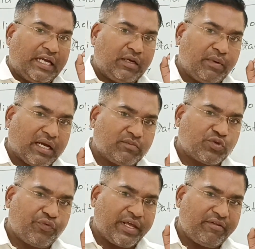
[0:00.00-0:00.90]
It
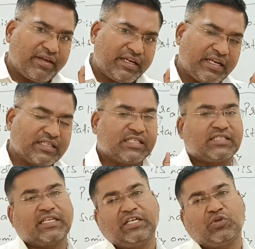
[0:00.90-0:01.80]
becomes very
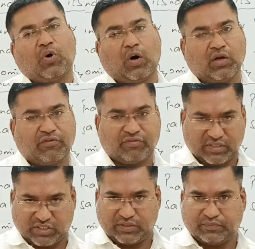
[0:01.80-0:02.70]
necessary to all of
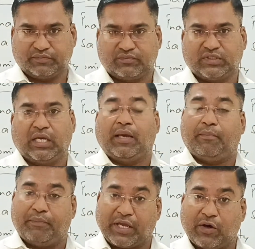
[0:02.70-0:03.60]
us
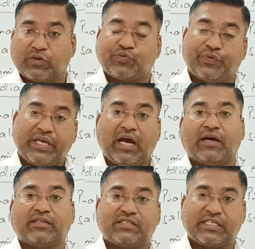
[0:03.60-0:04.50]
because we
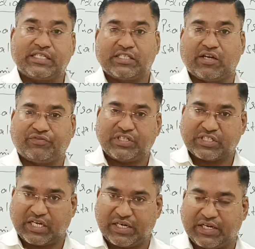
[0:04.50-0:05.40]
are the citizen of
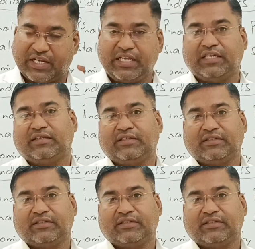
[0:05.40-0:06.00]
this country.